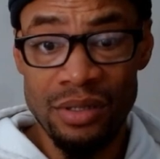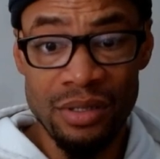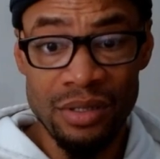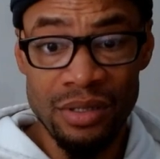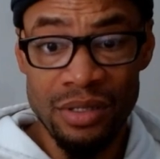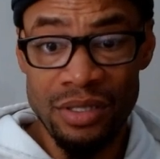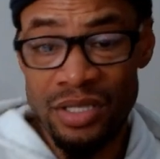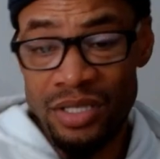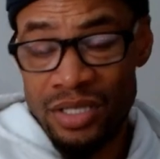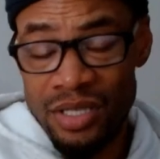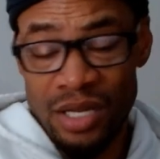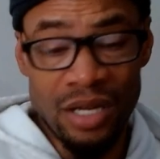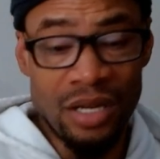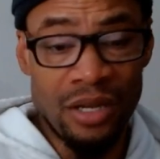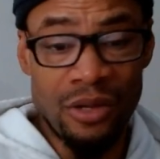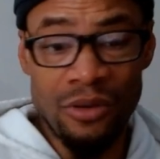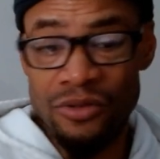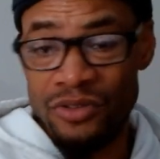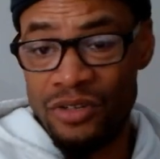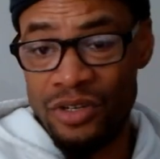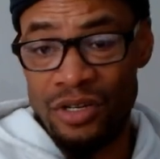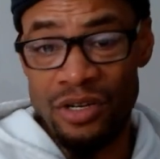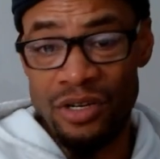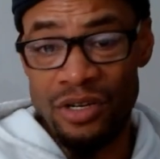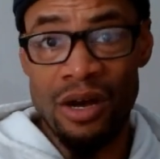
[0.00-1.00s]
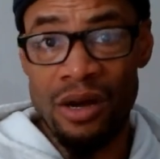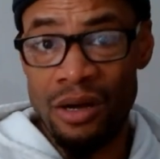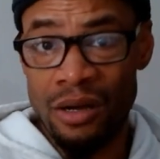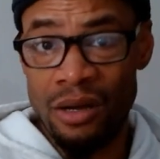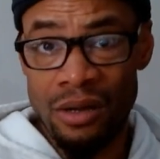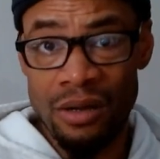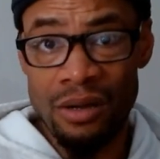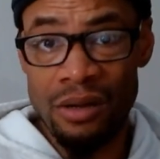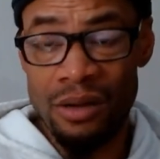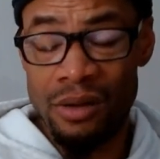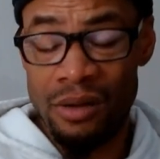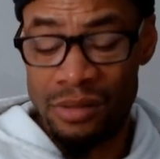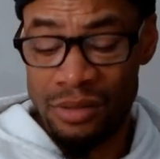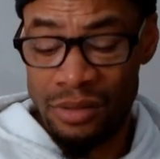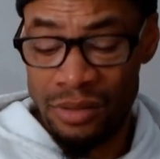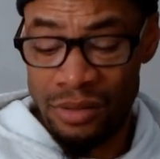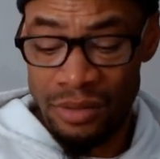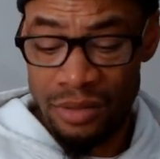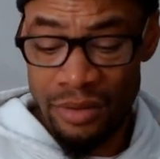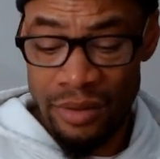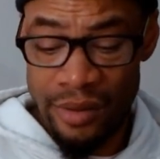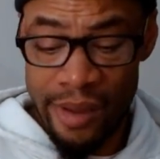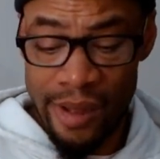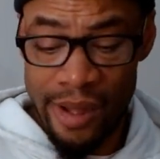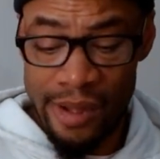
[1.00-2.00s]
You're just a loser, dog.
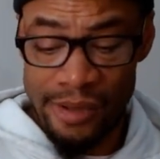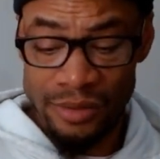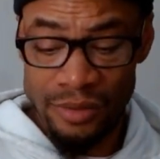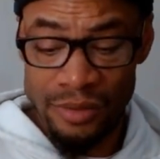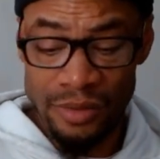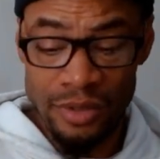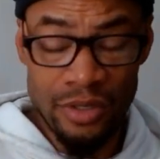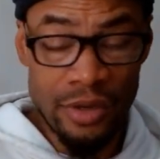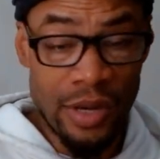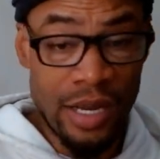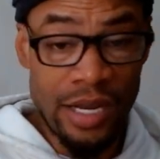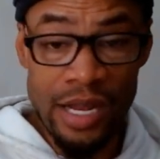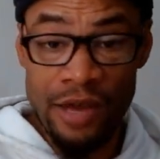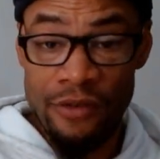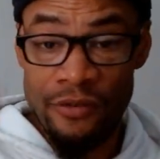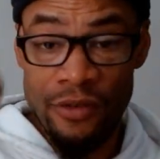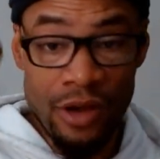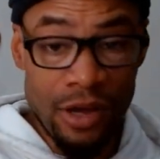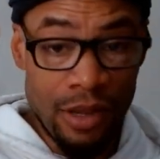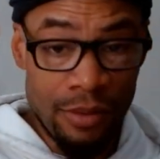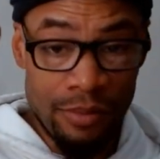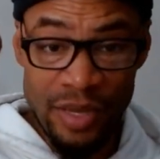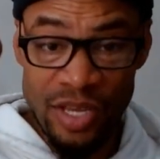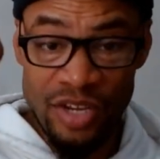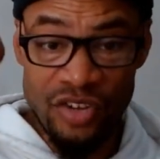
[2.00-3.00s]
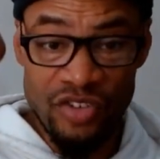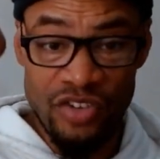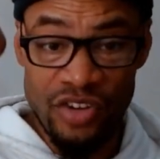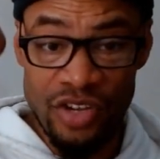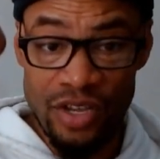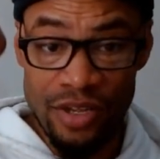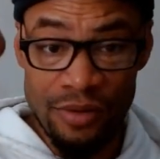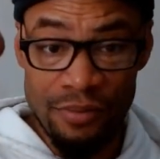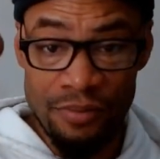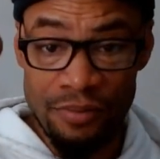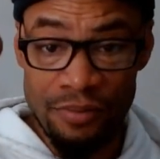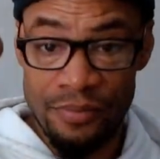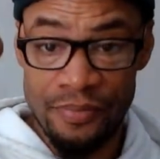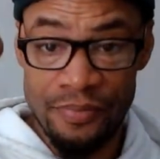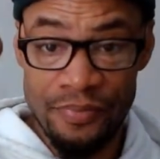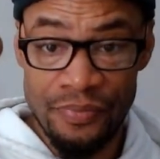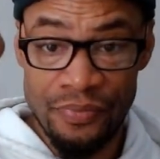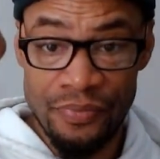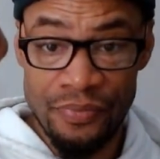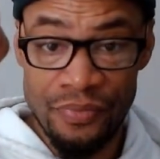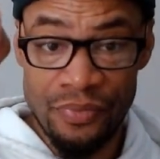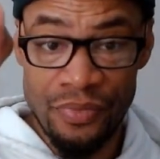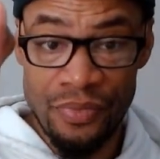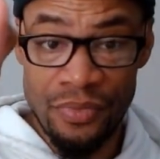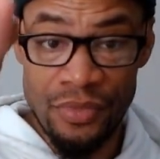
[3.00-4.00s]
You ain't never gonna be shit.
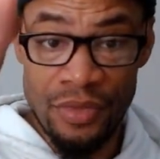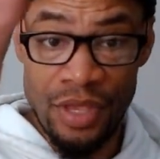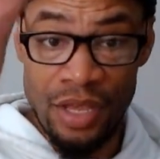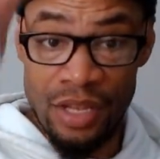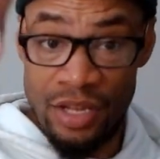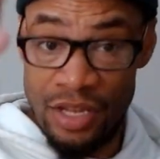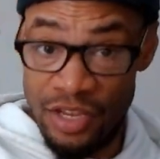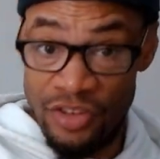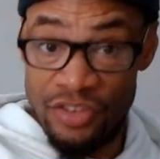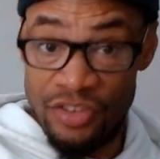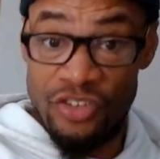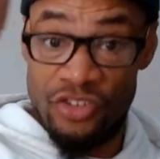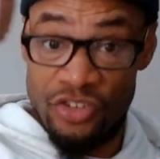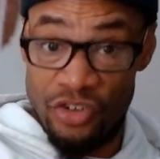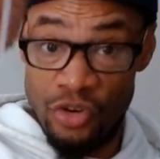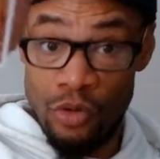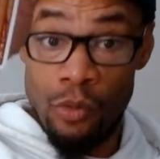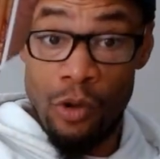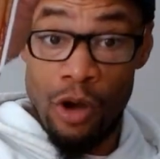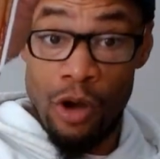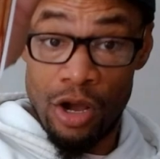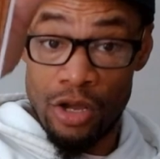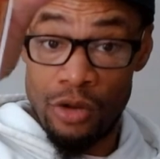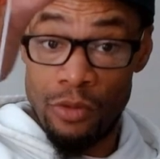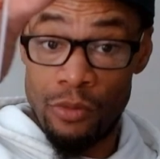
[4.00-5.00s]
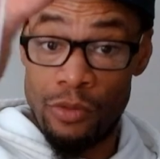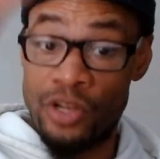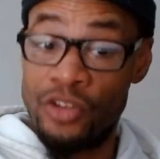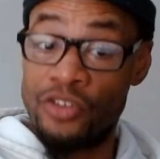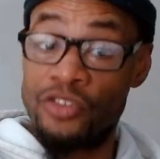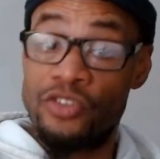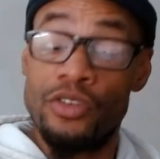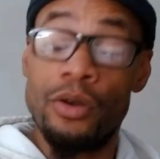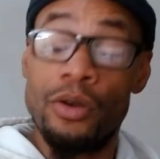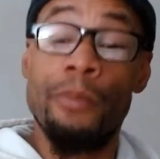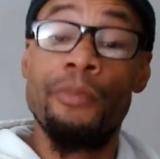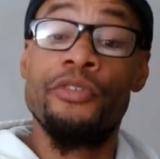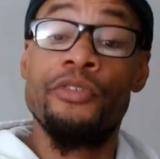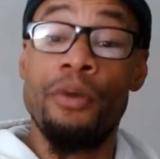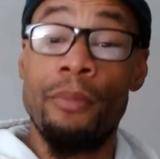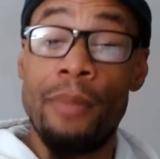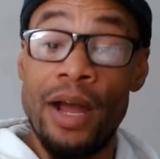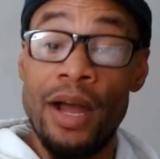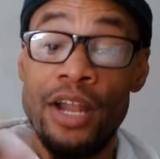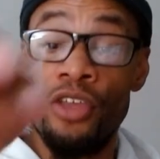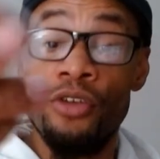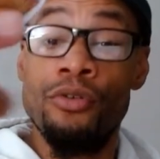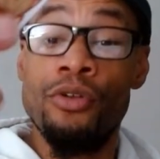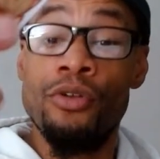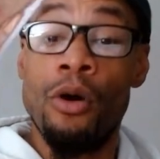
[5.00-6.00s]
This is you walking with This is um,
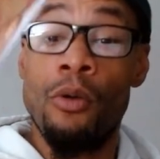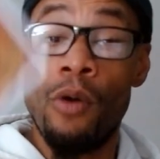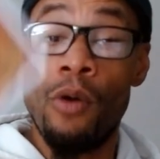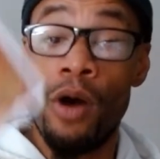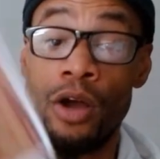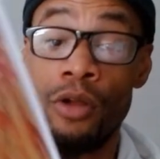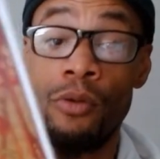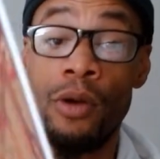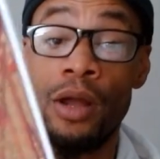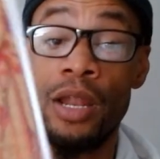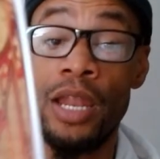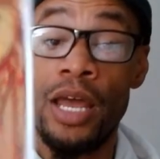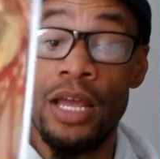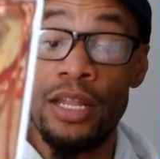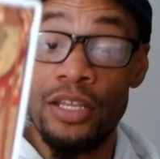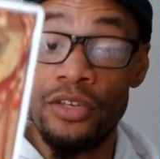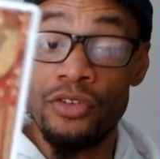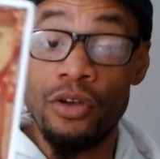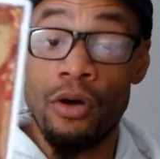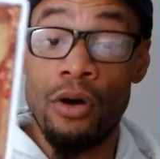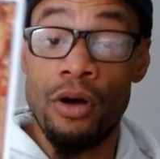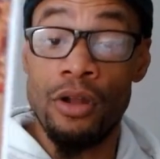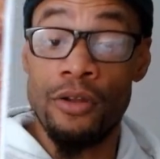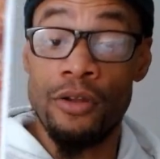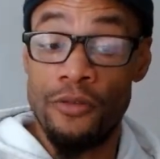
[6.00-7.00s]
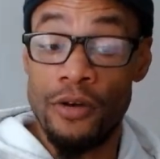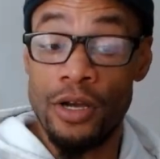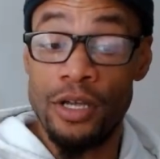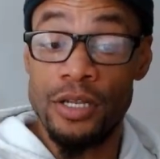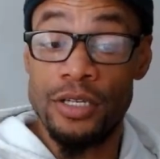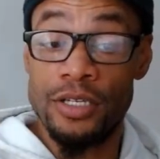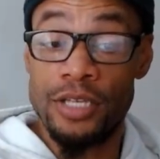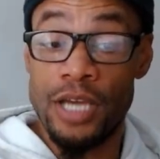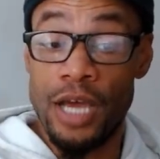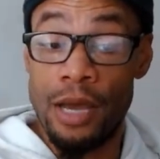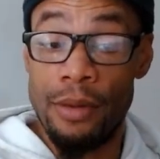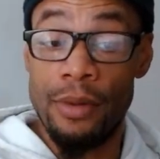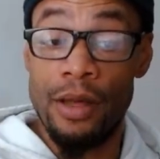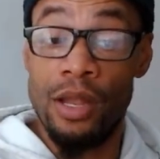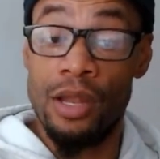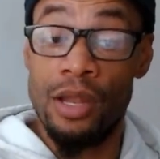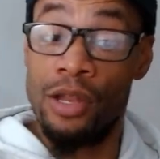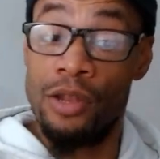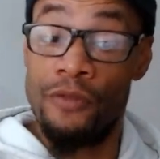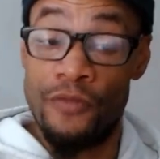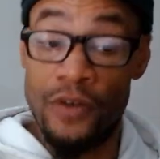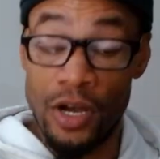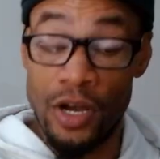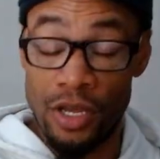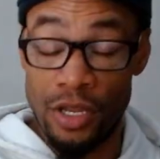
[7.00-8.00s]
somebody you know walking around like this all the fucking time. A
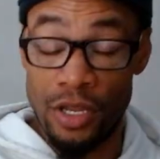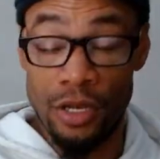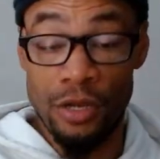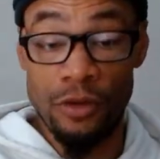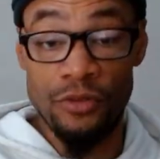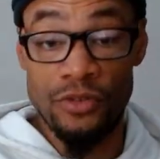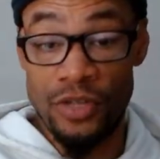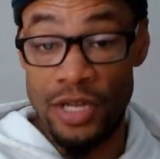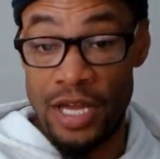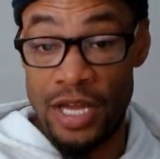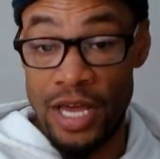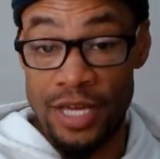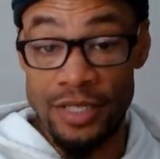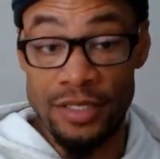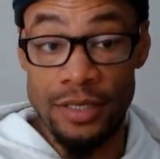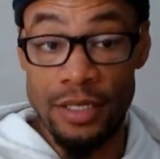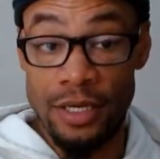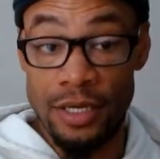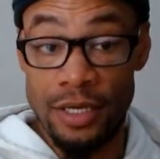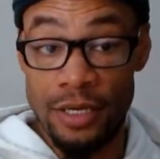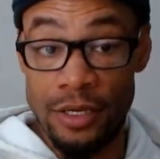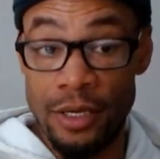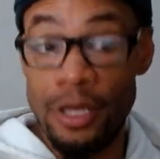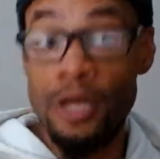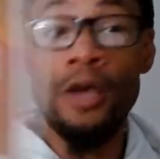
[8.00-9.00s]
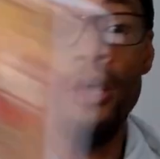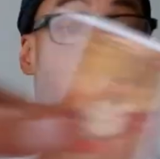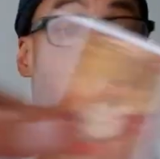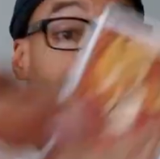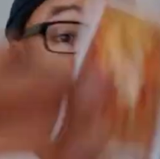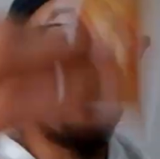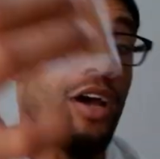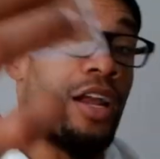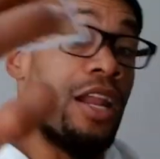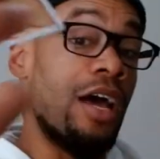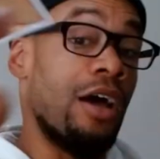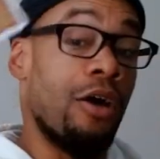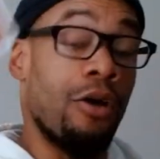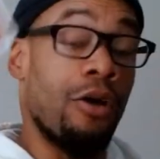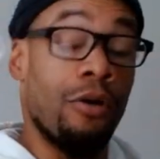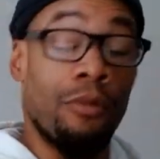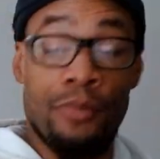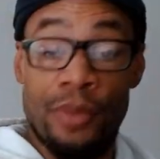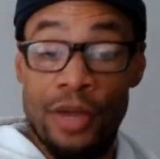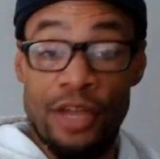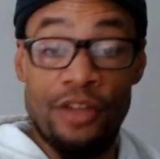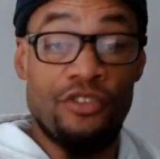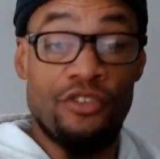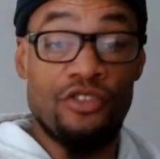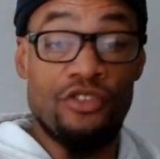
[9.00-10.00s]
fucking losing ass nigga trying to or
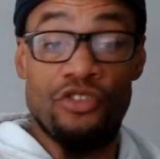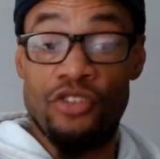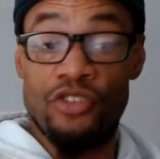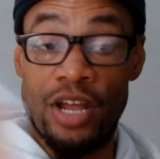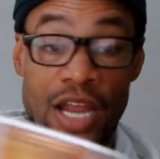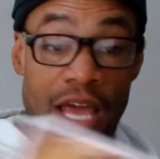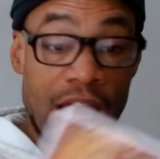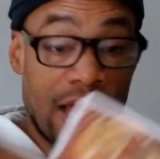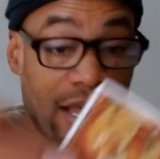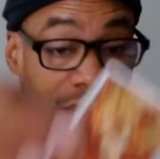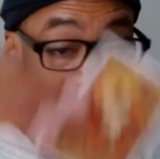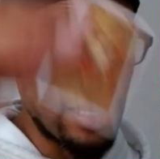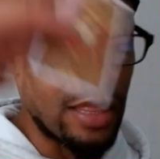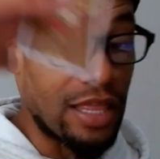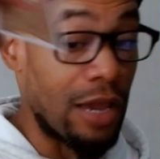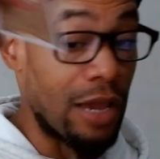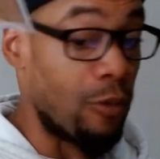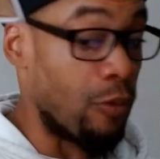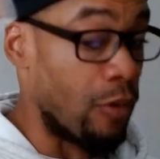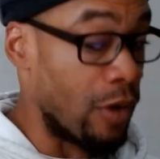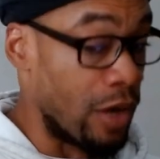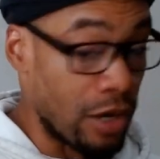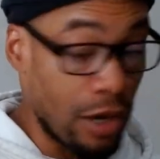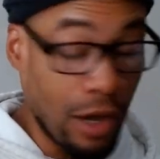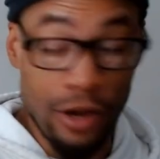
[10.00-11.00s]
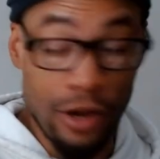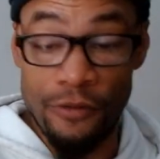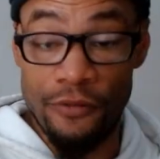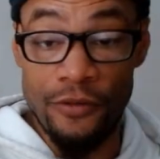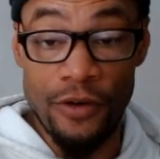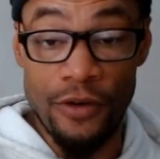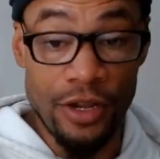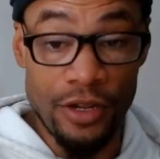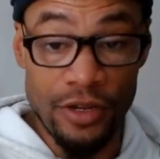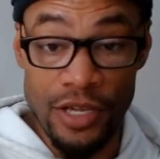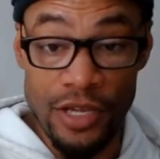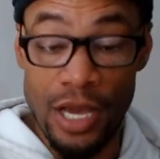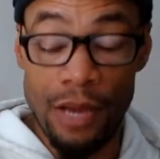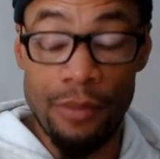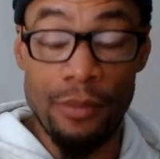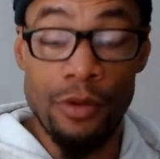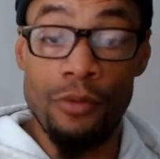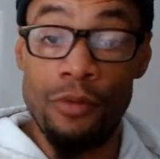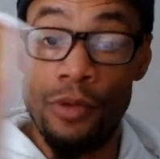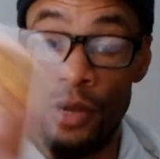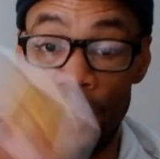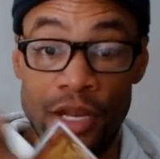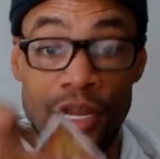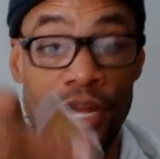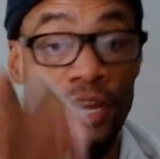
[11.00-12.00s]
bitch trying to act like they win all the fucking time, and
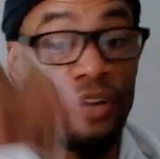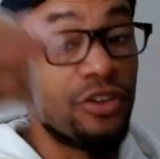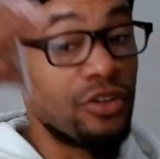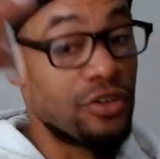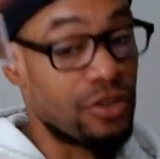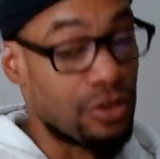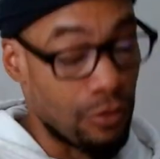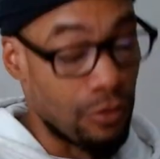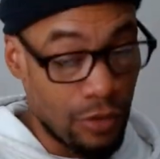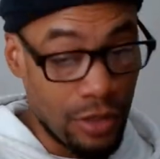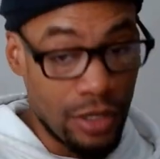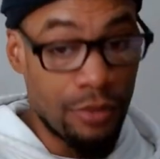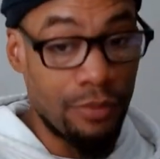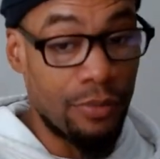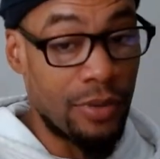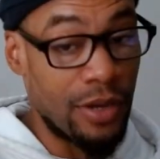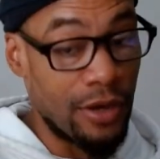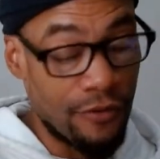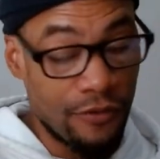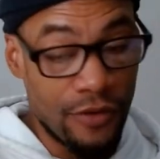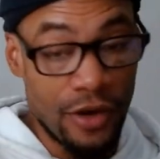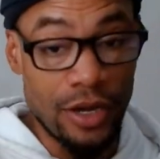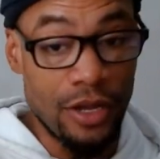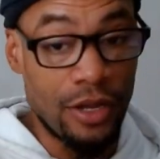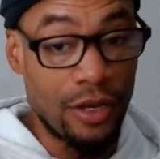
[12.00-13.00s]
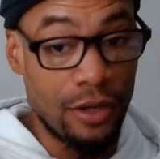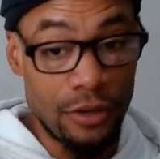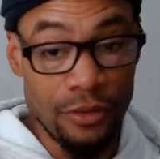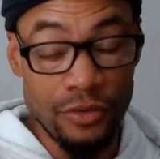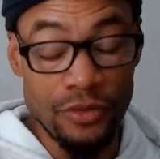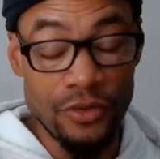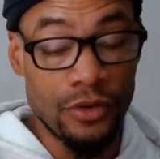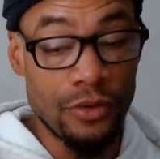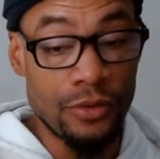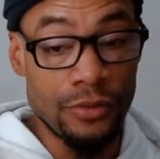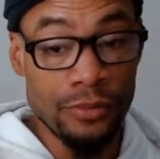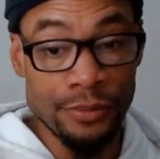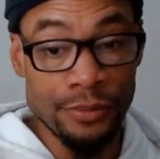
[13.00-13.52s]
really they just a really big fucking loser.